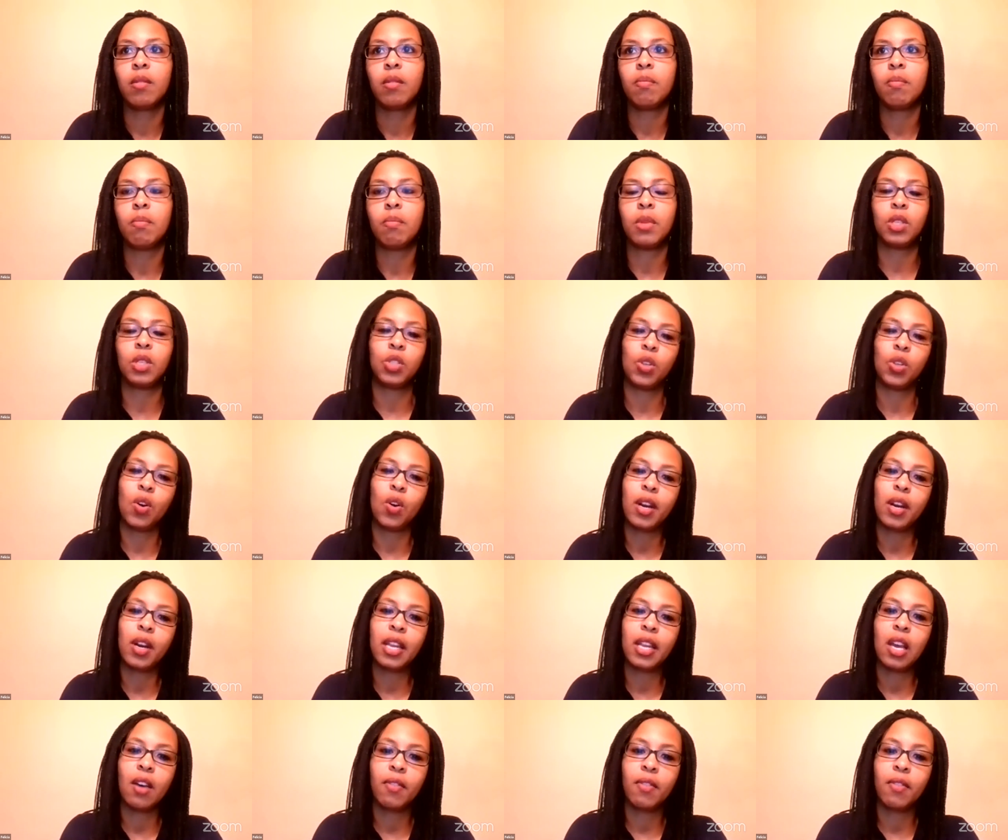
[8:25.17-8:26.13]

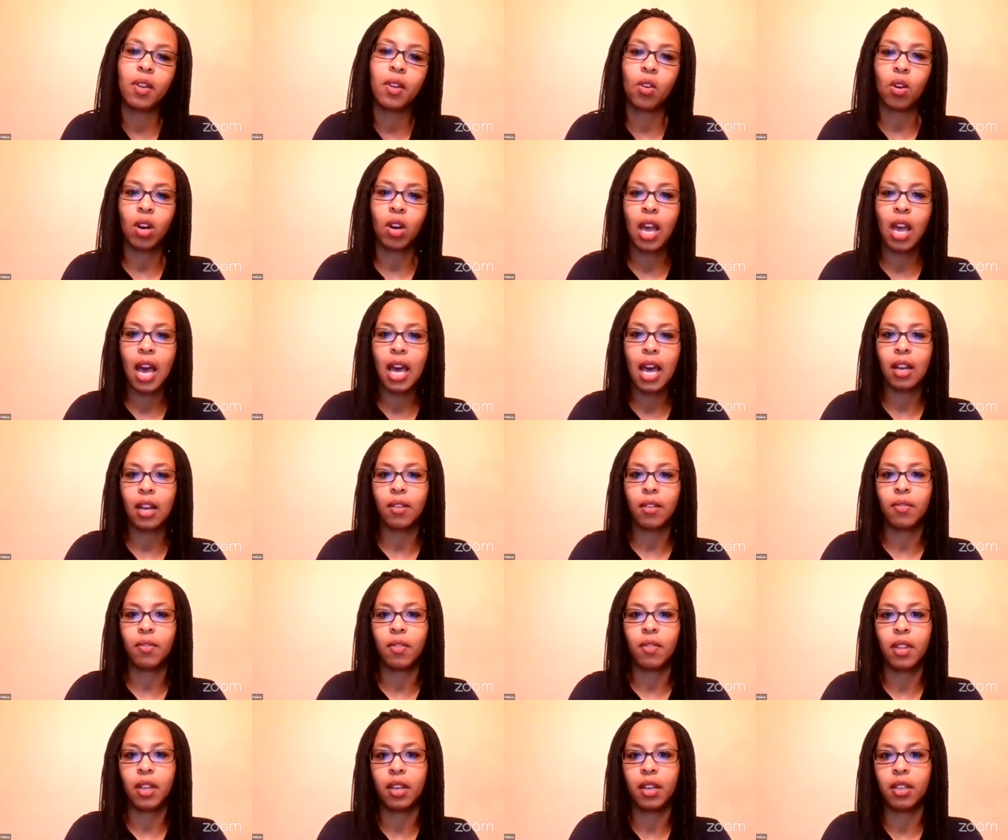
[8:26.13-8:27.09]
majority of it, or
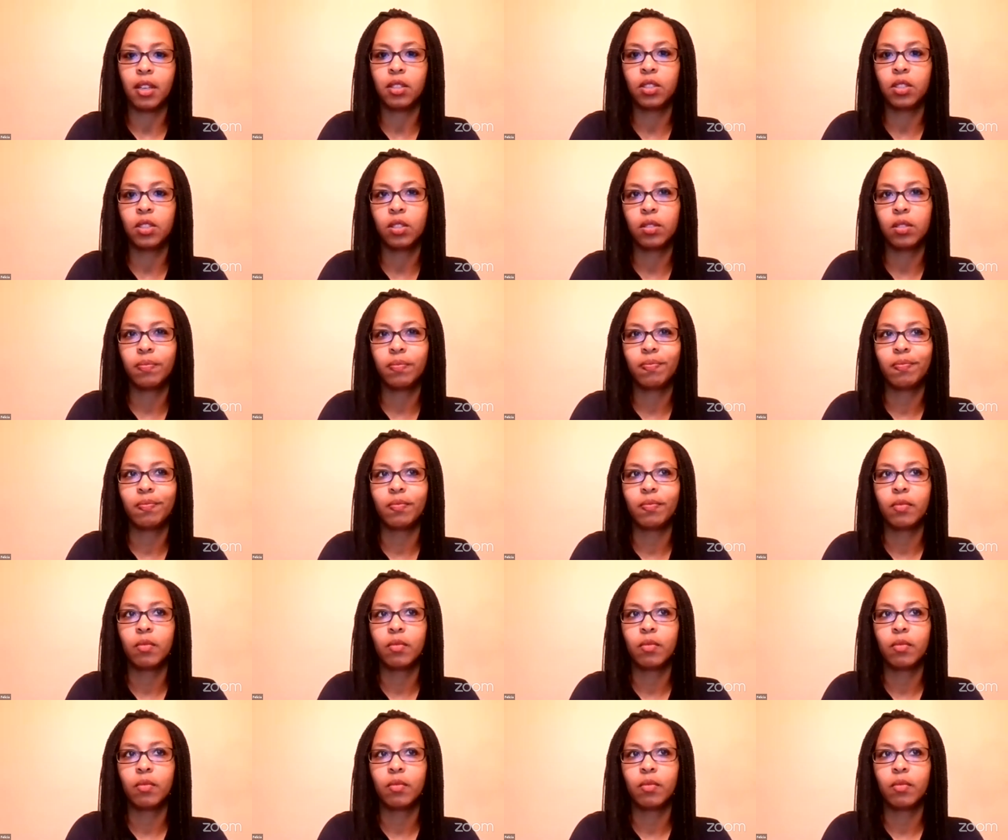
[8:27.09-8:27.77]
there's